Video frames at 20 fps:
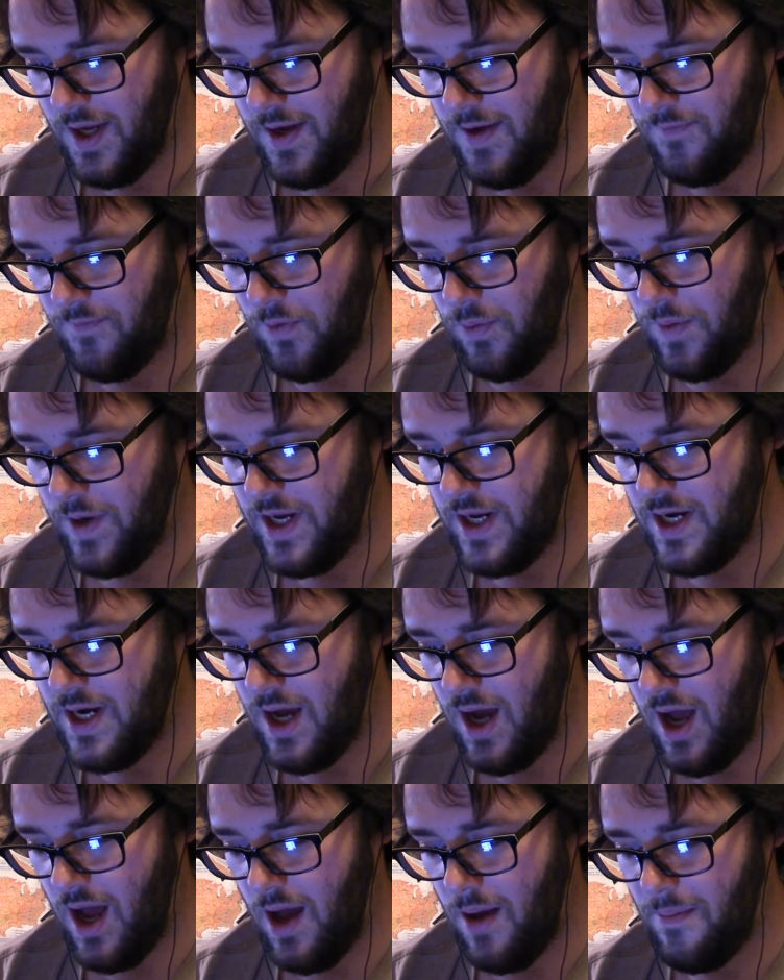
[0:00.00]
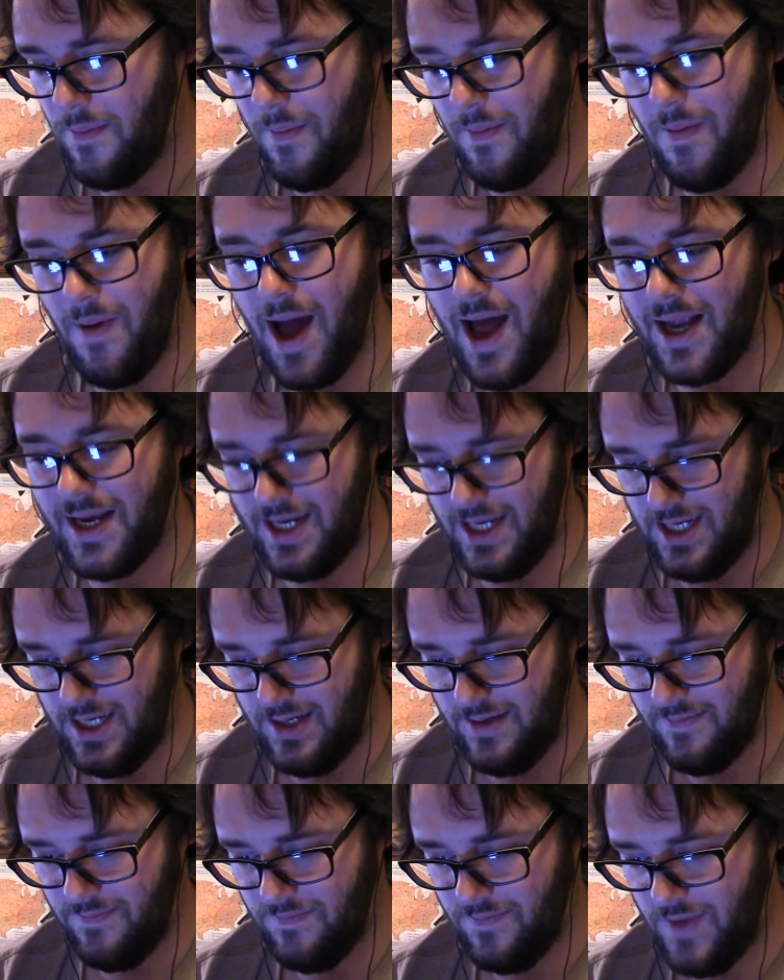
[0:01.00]
Farid
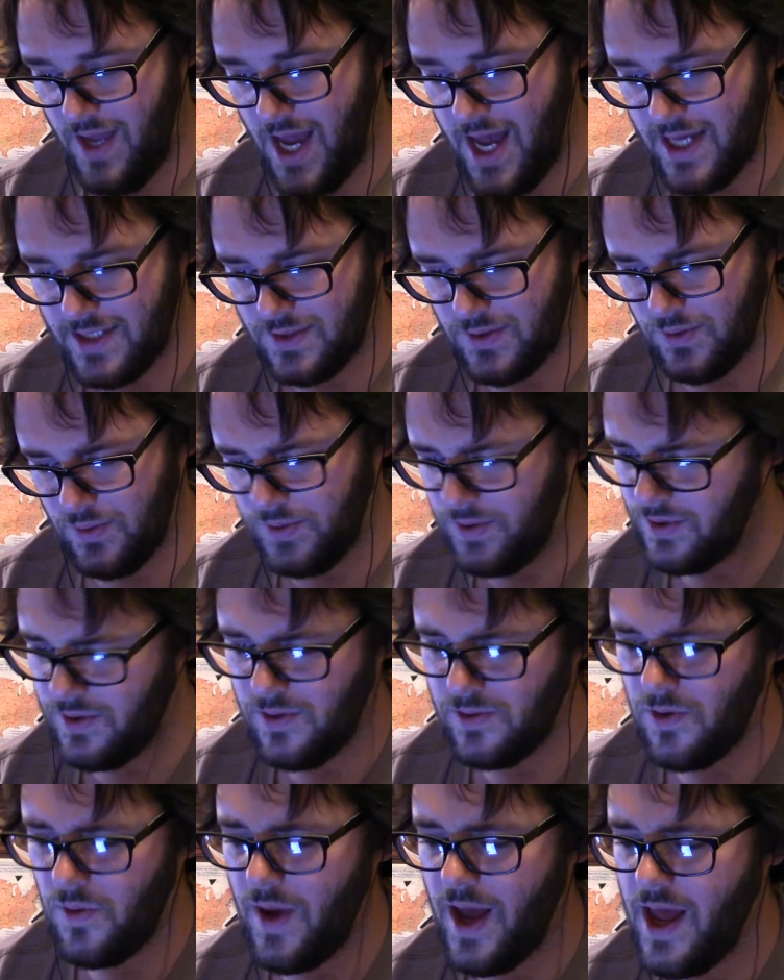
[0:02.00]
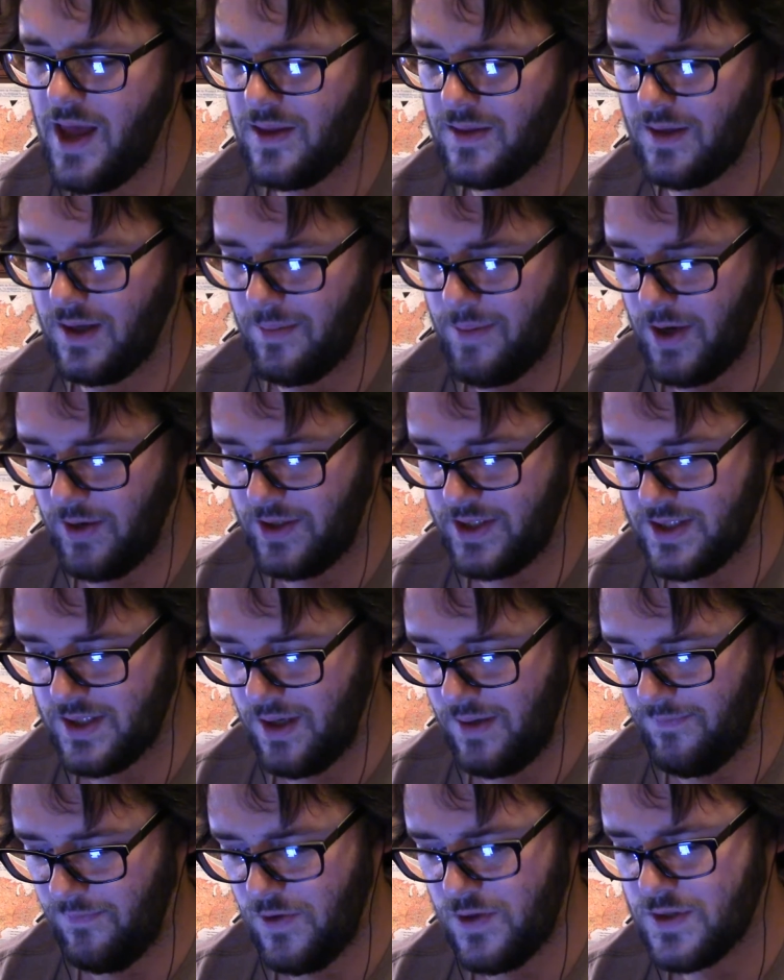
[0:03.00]
Ahmadi. Asshole, you don't know anything about
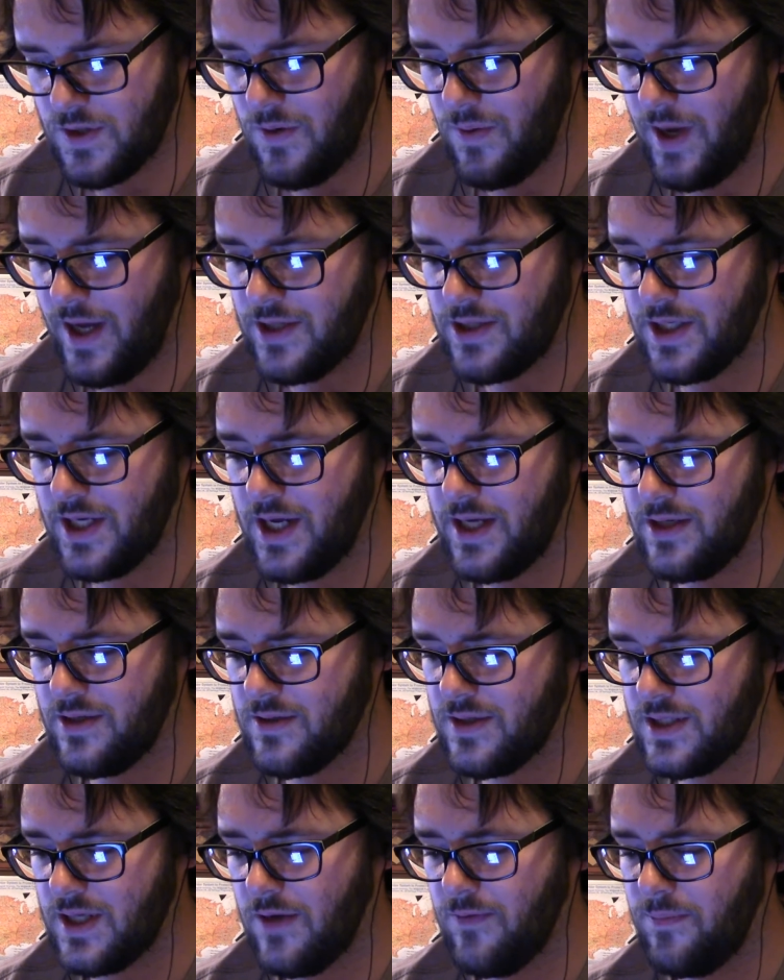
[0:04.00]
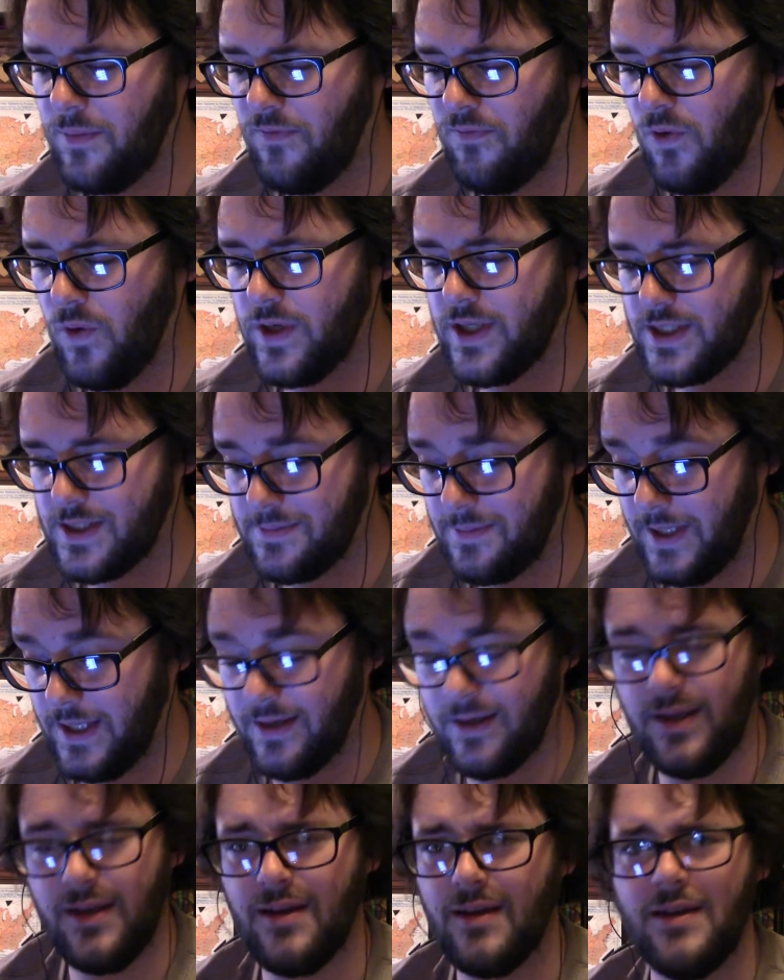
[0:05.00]
Islam. First, go educate yourself before you
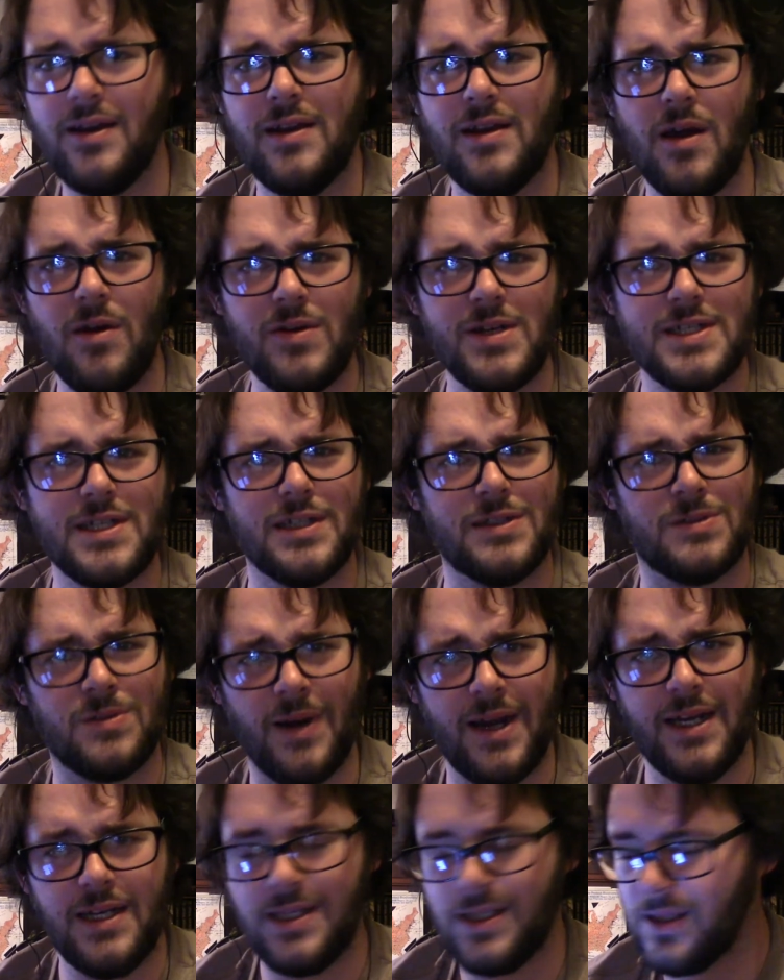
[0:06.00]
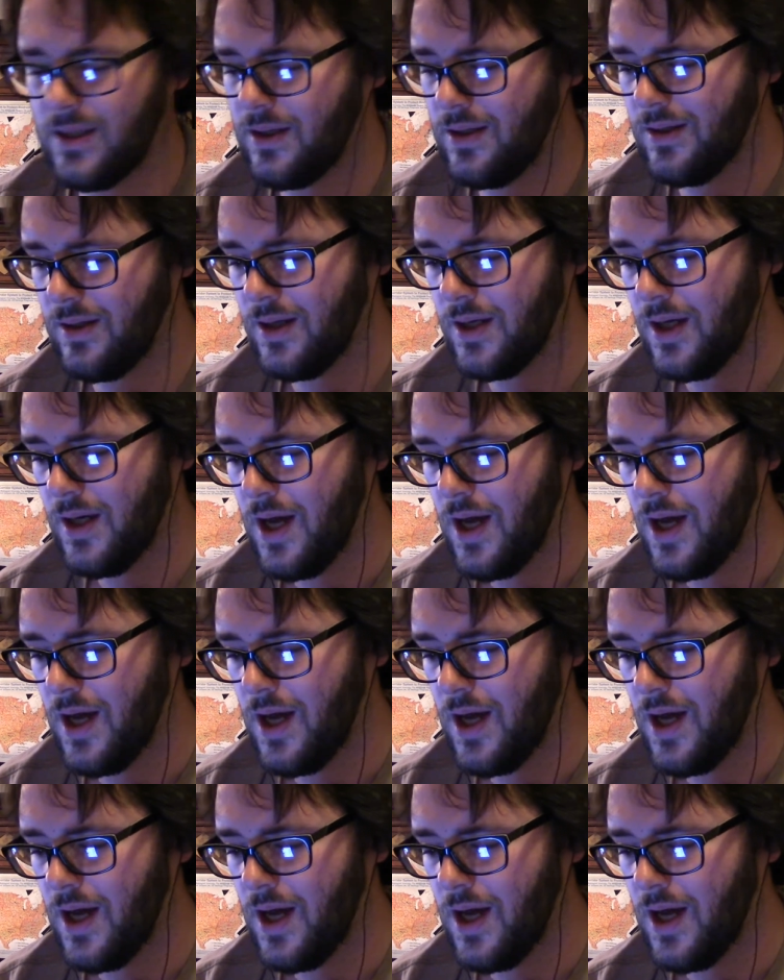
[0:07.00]
speak. You, you notice a trend here?